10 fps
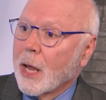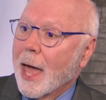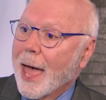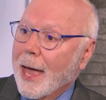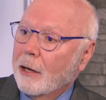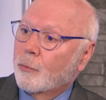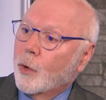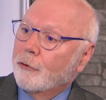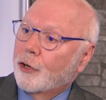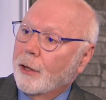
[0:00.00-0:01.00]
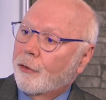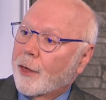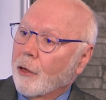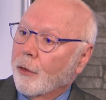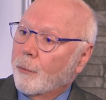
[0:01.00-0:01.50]
and when
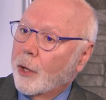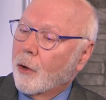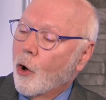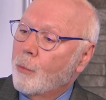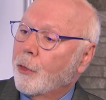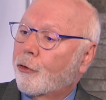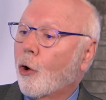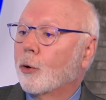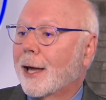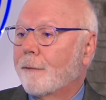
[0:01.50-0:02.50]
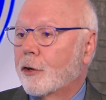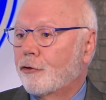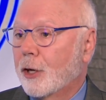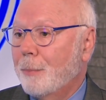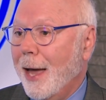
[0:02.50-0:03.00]
the home is sold after
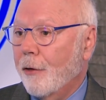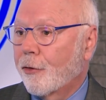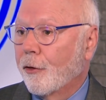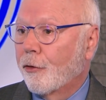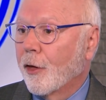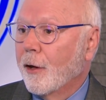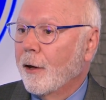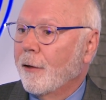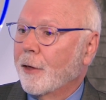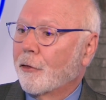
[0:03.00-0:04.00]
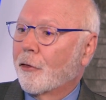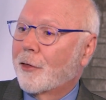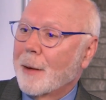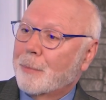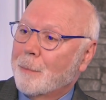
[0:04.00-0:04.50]
she passes, there's a
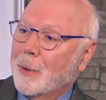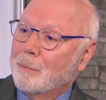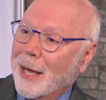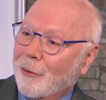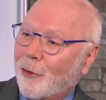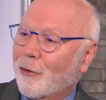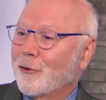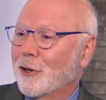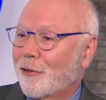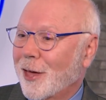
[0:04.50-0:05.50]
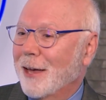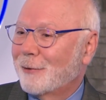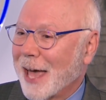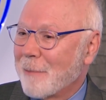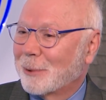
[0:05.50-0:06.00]
step up in basis and you
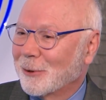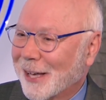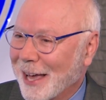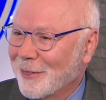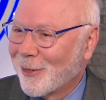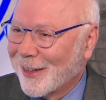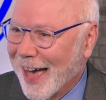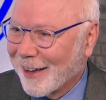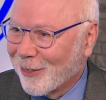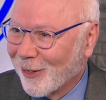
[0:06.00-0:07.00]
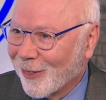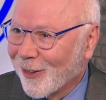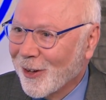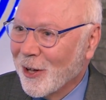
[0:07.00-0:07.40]
save capital gains taxes.